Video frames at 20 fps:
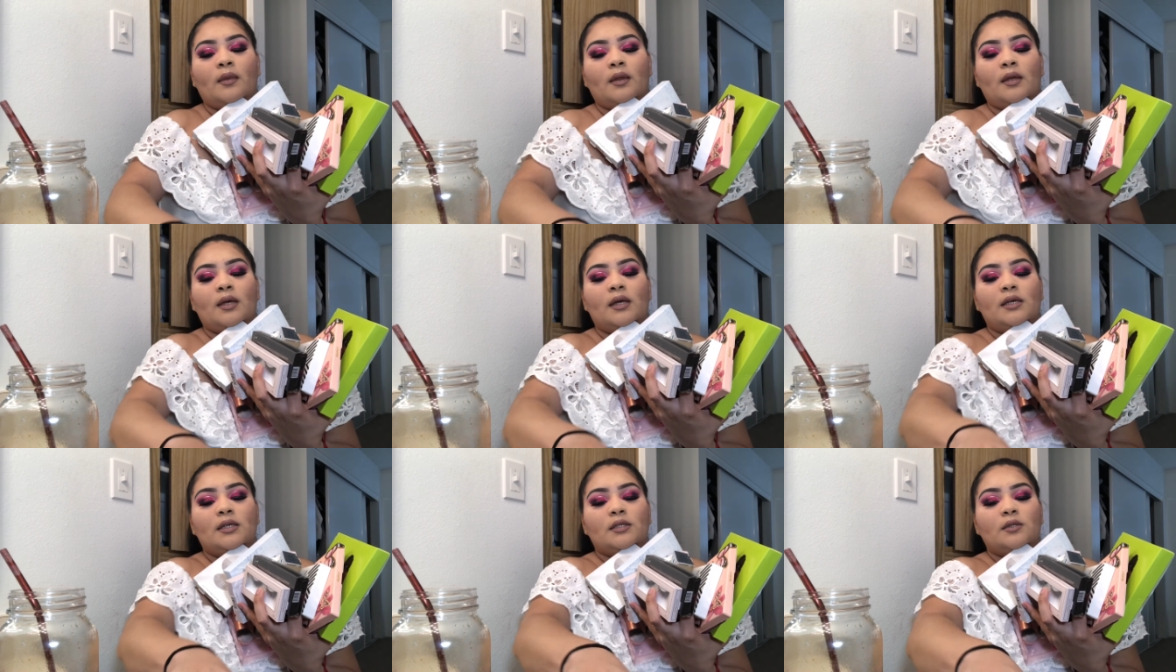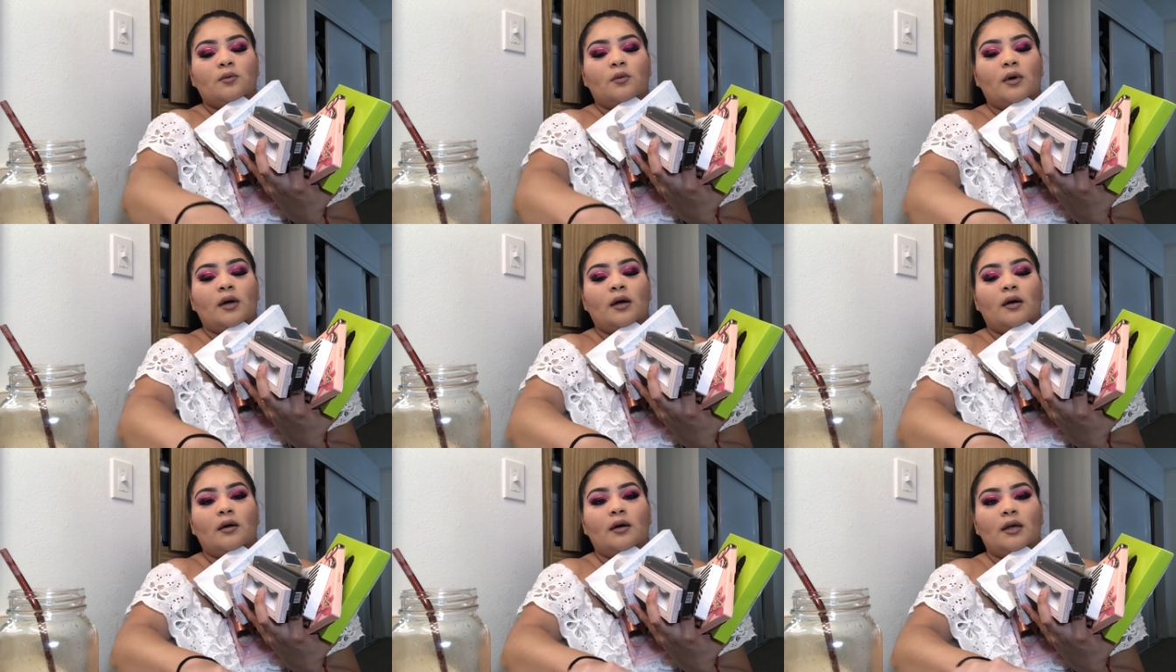as
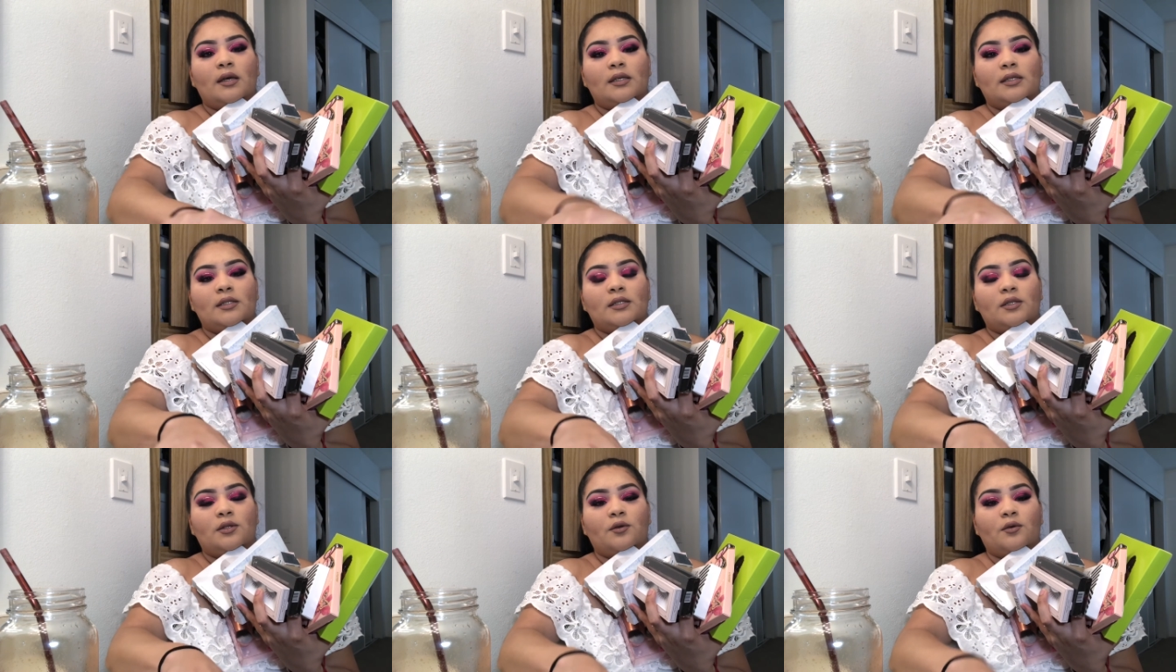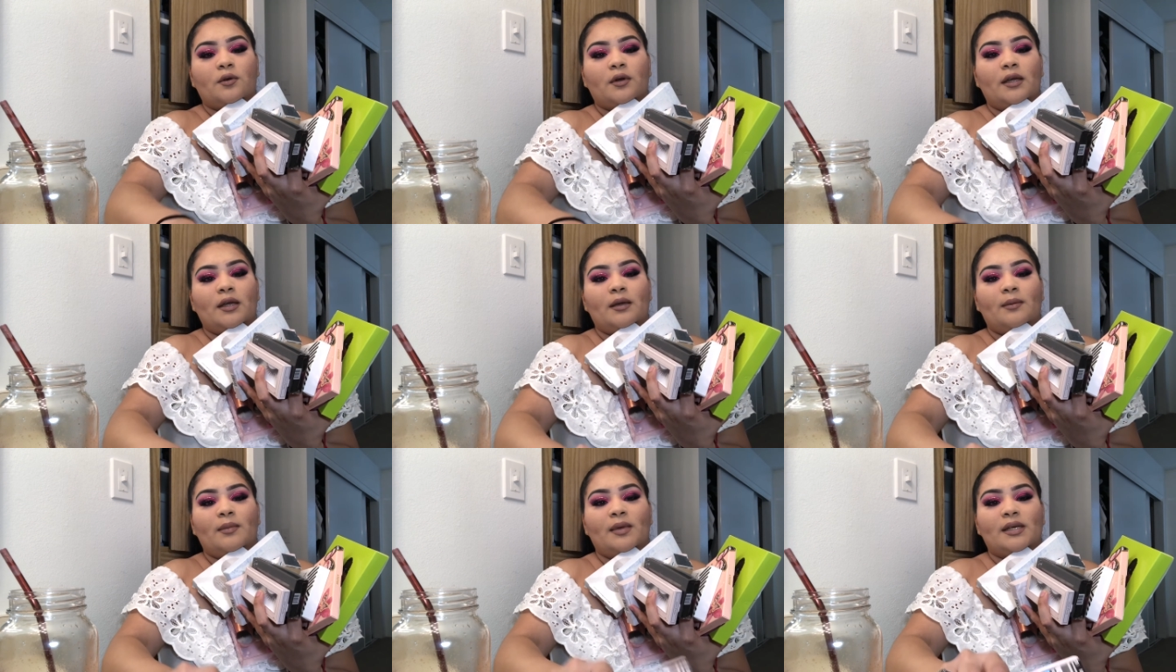well as
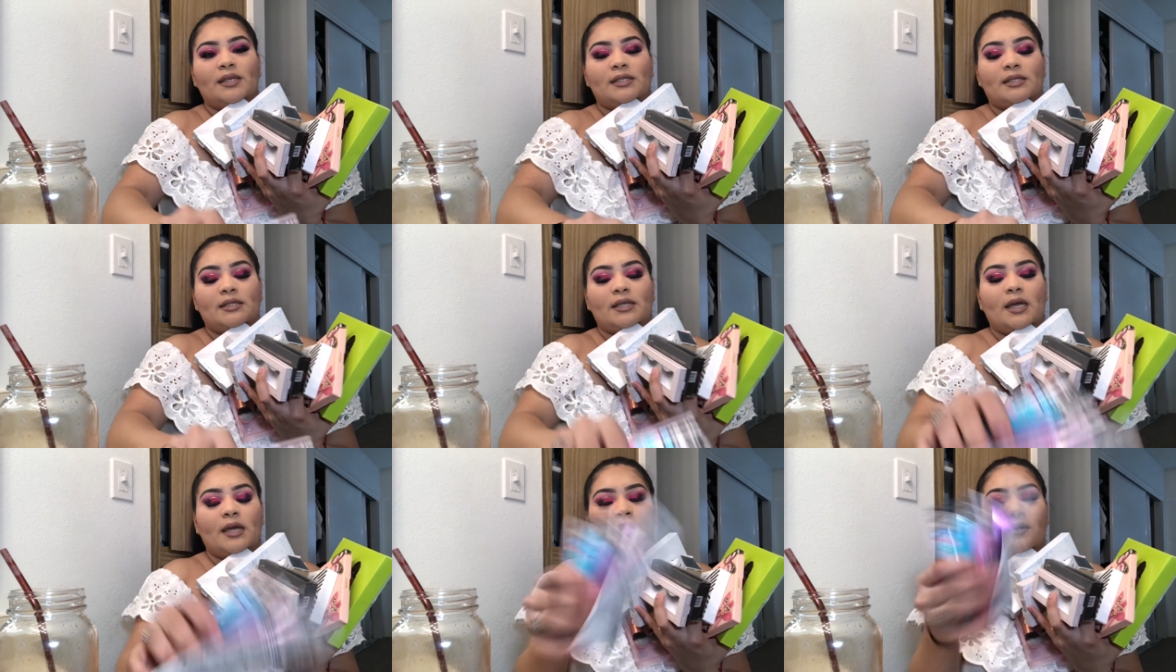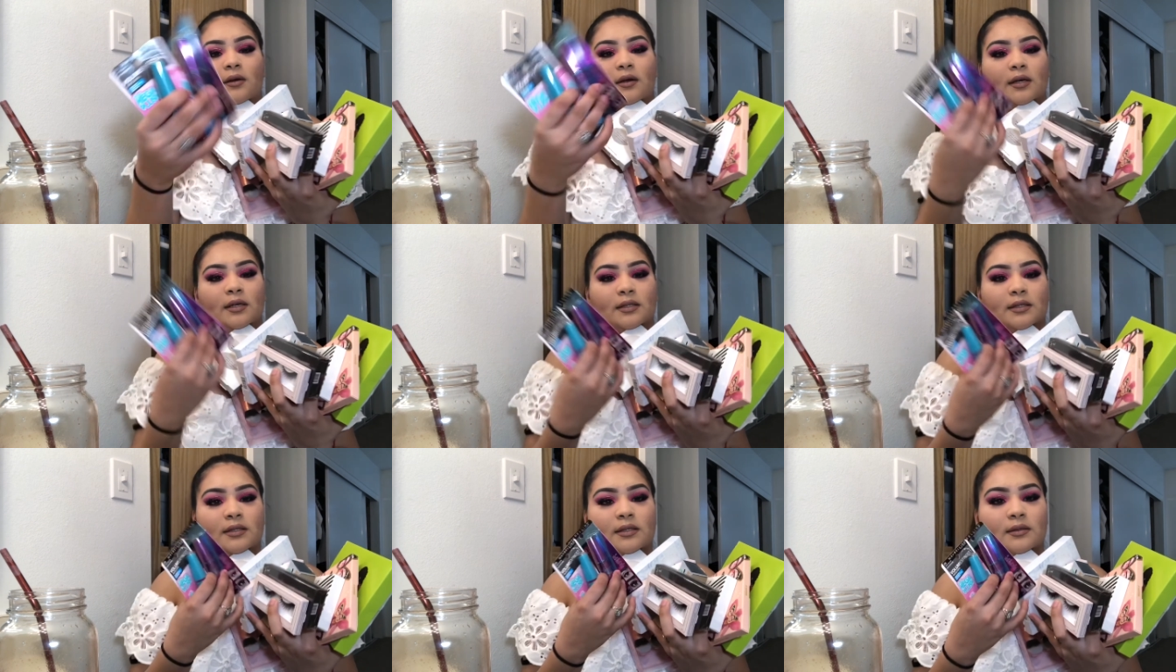three mascara.
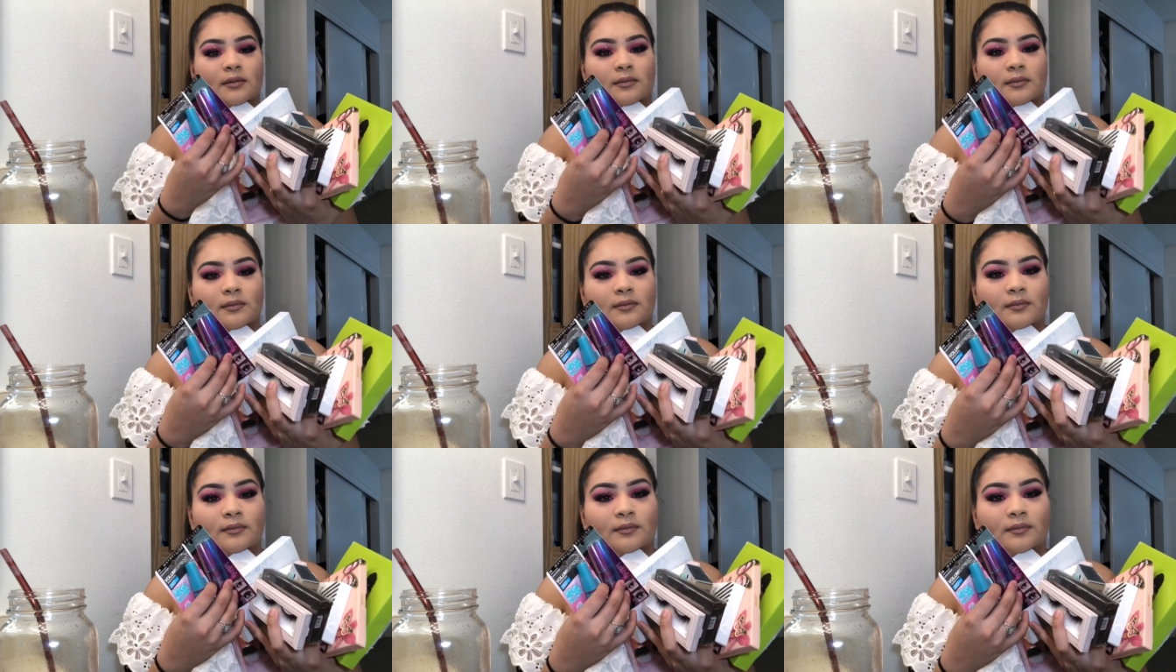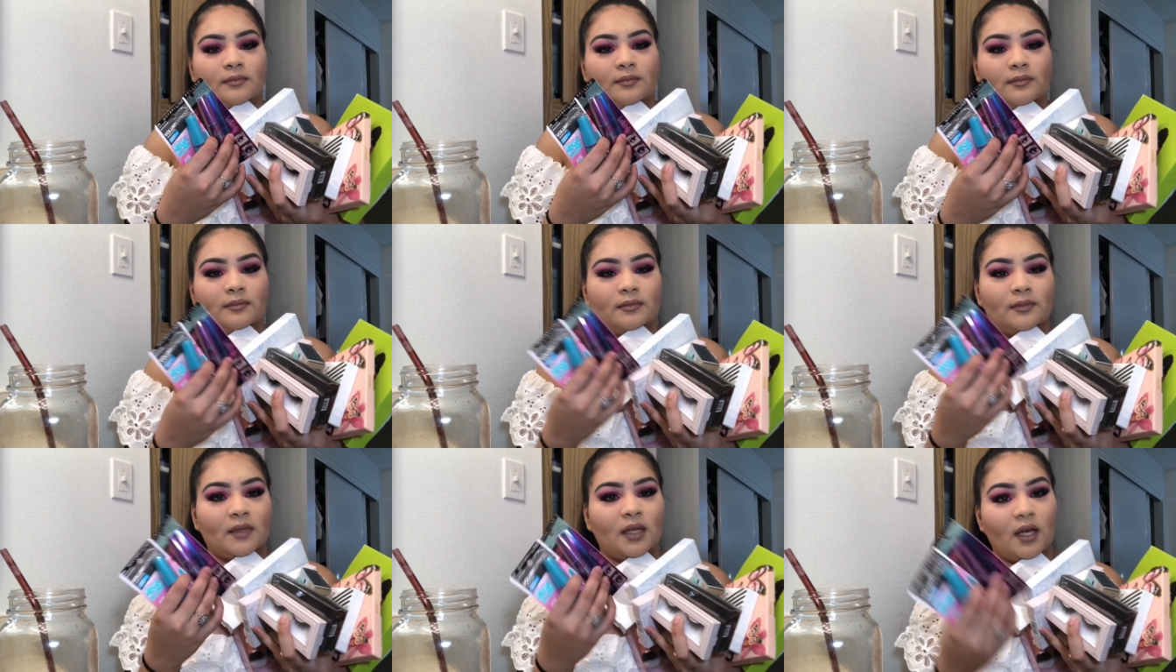
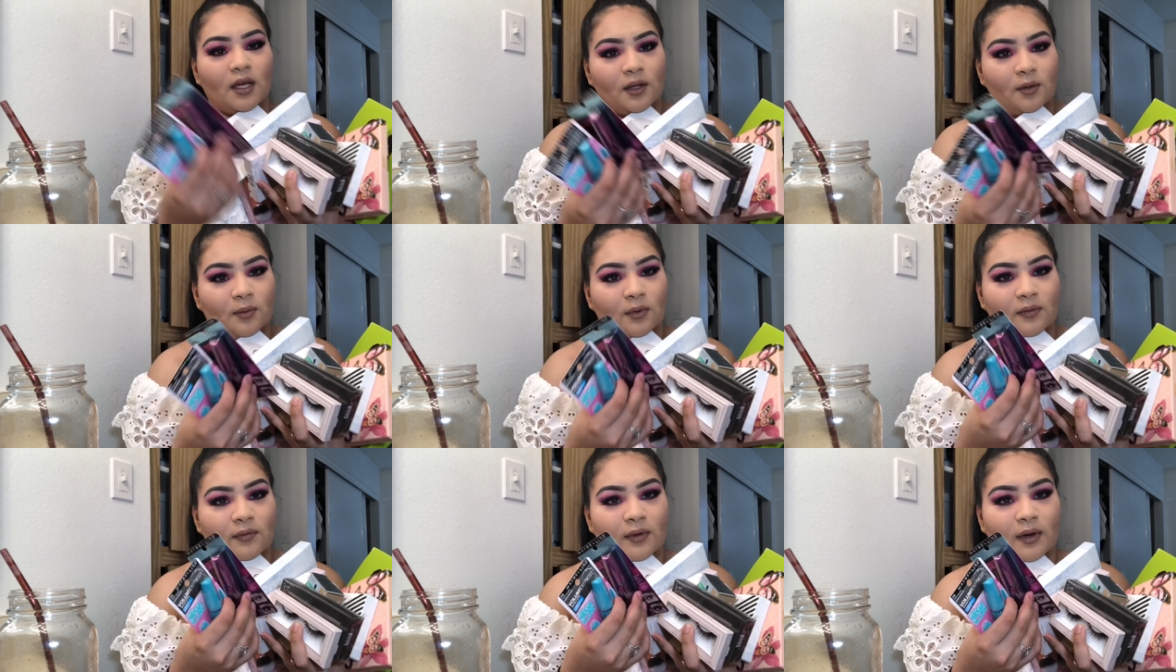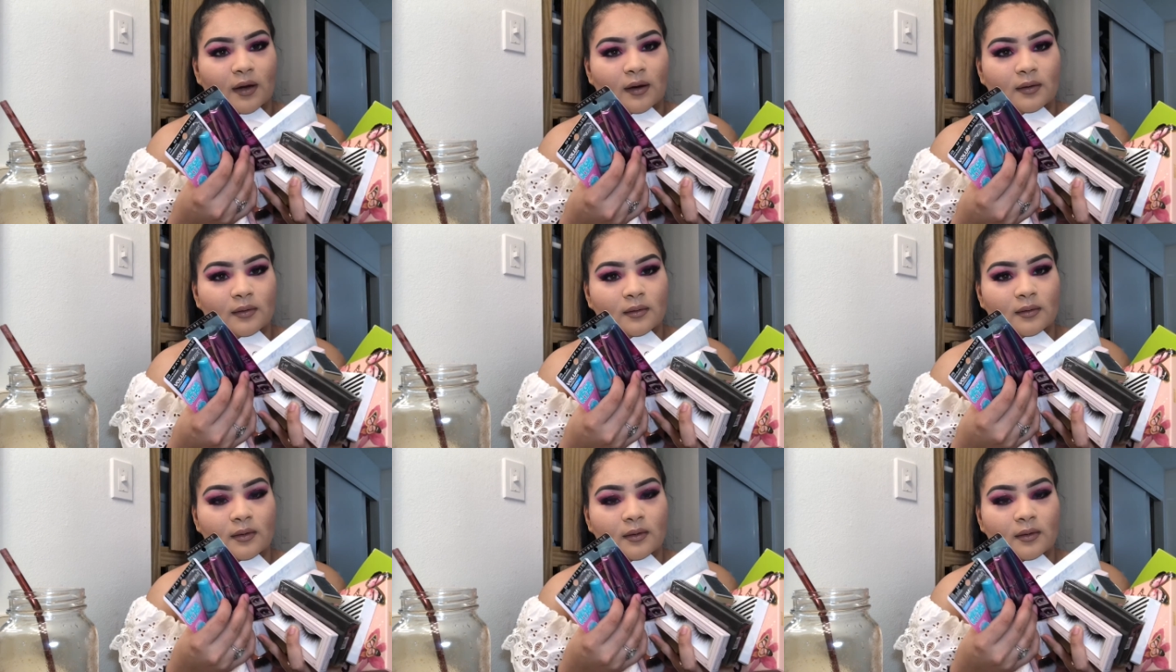The other one fell.